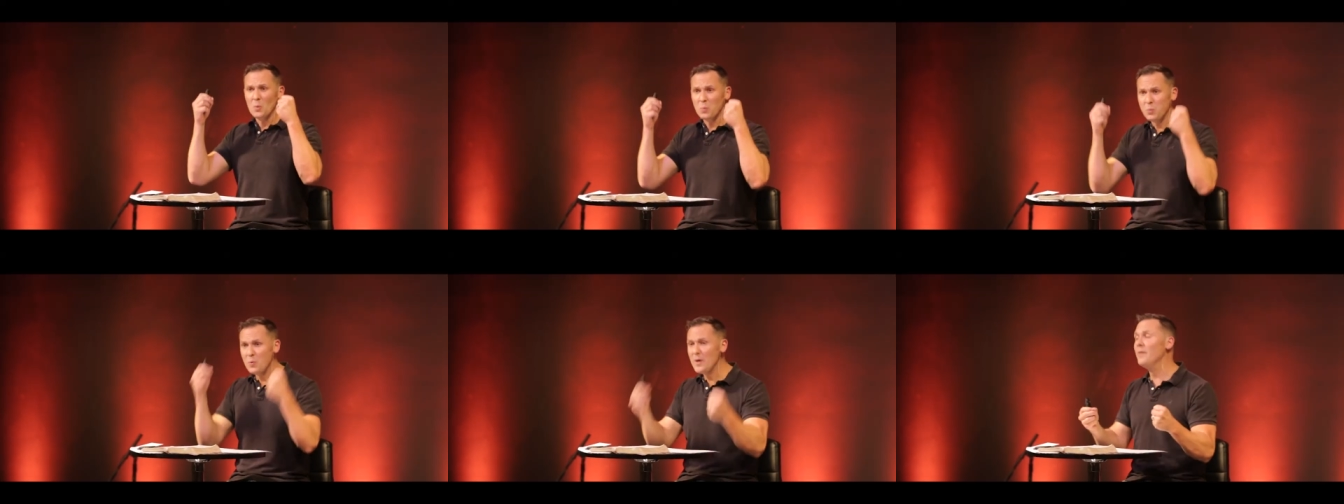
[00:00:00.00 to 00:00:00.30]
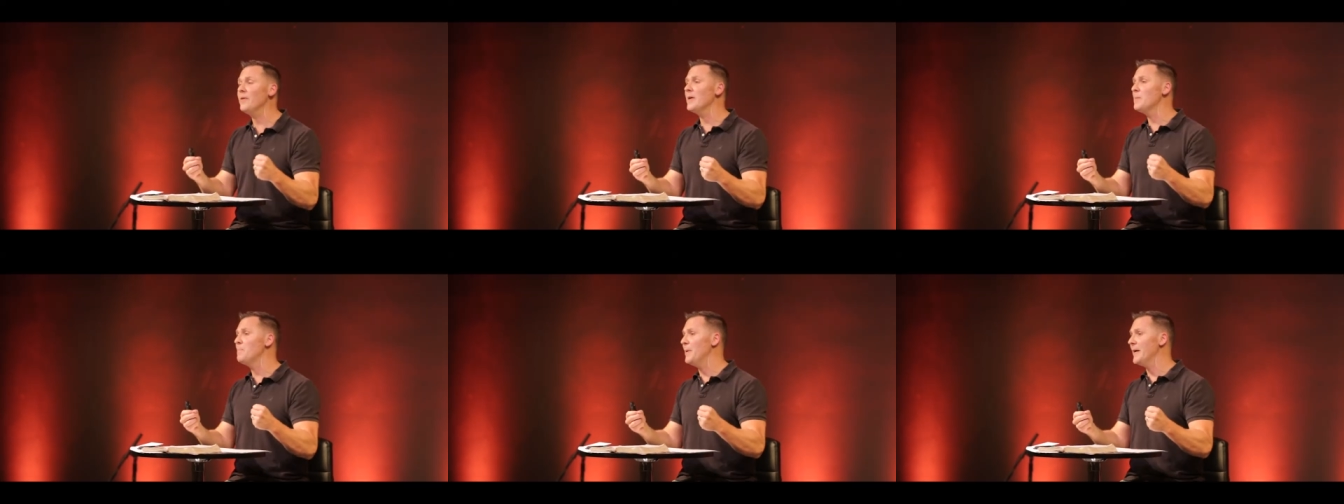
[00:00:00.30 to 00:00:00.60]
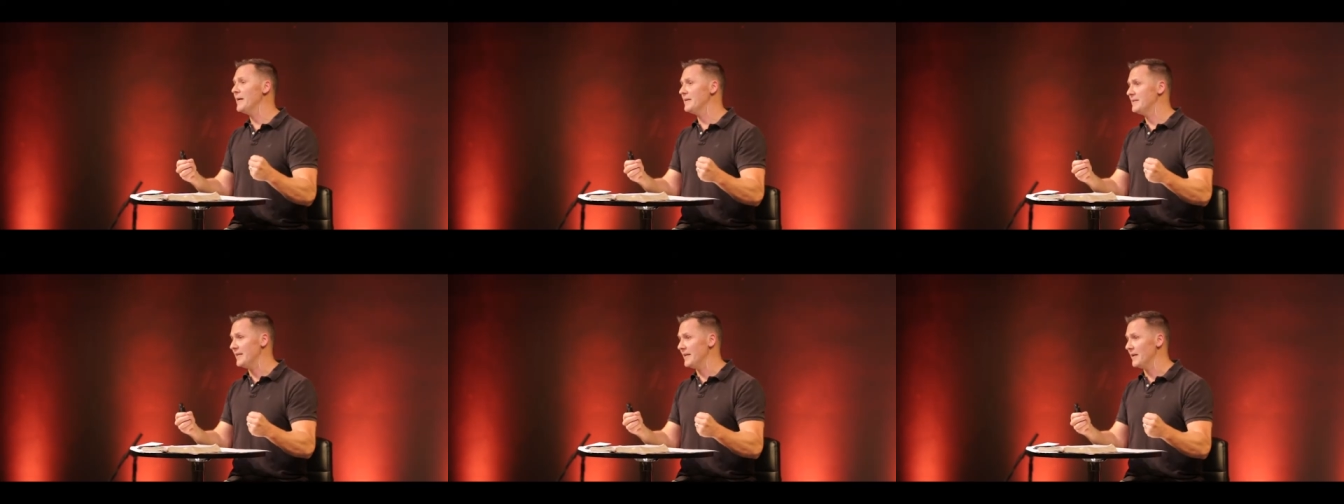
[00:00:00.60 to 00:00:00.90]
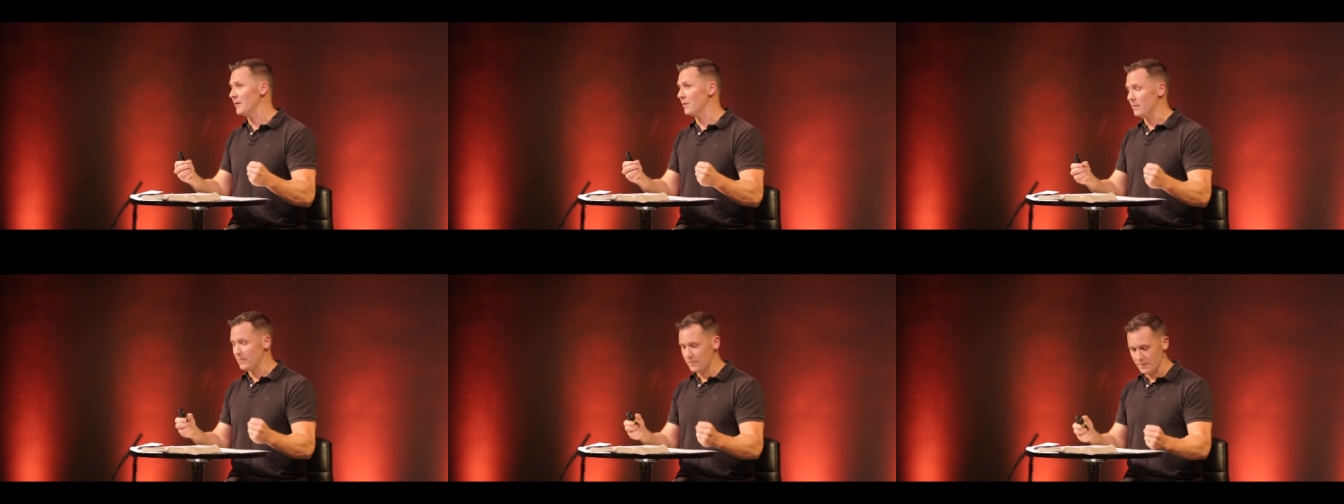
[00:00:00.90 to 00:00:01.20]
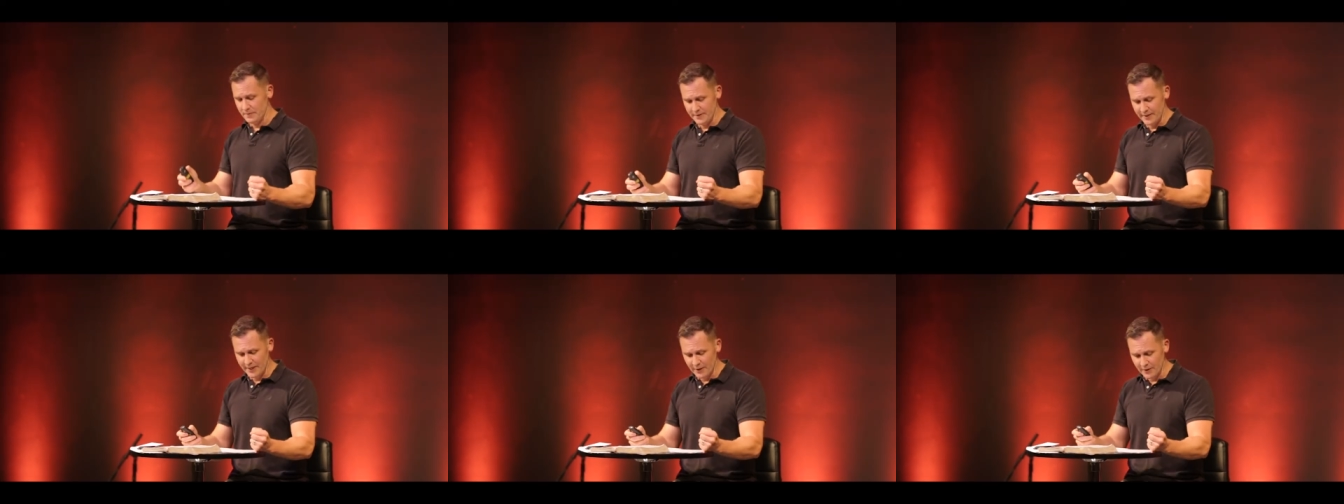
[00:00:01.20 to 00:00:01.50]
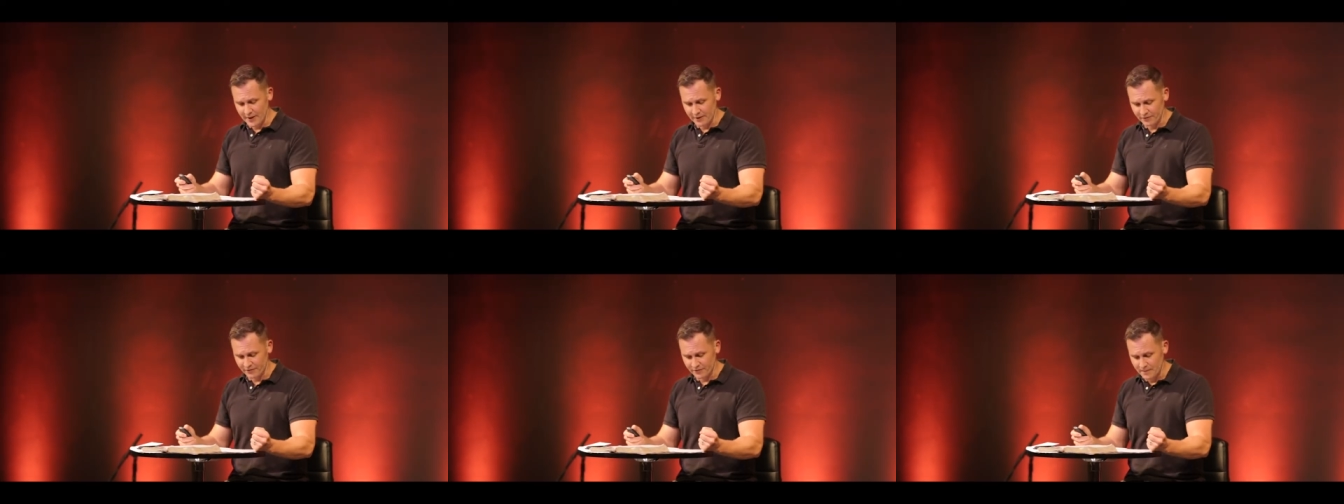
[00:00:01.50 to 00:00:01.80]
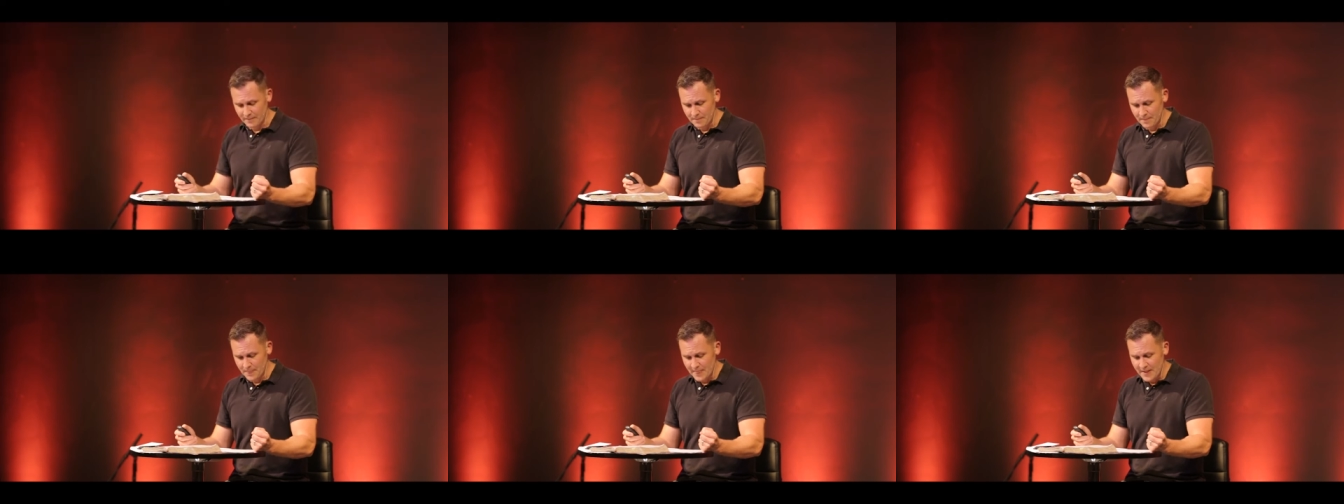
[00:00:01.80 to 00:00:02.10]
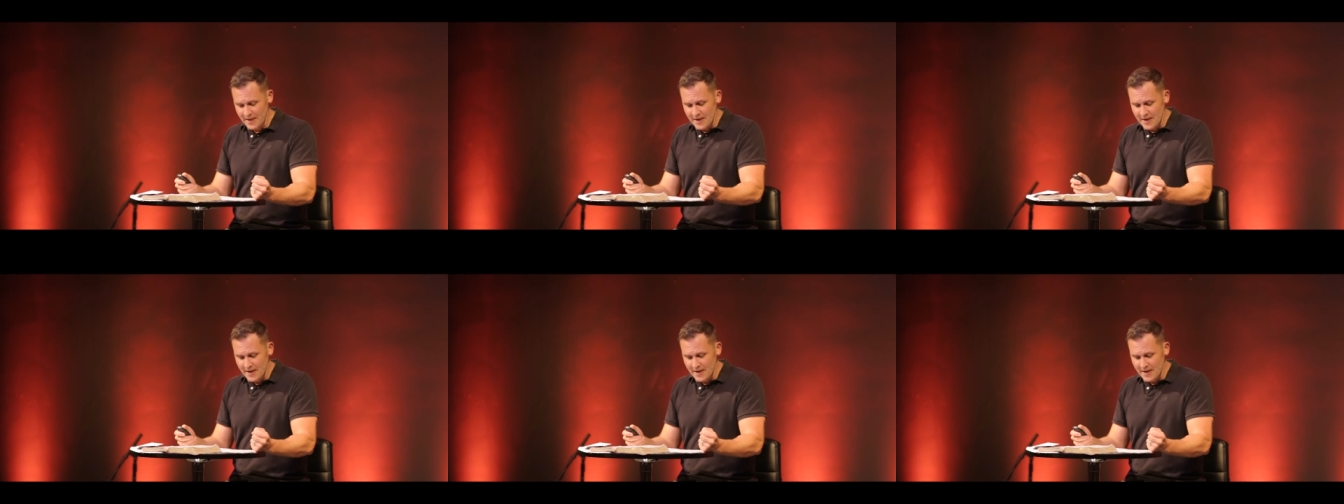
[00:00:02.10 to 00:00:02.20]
really big deal. Here it is.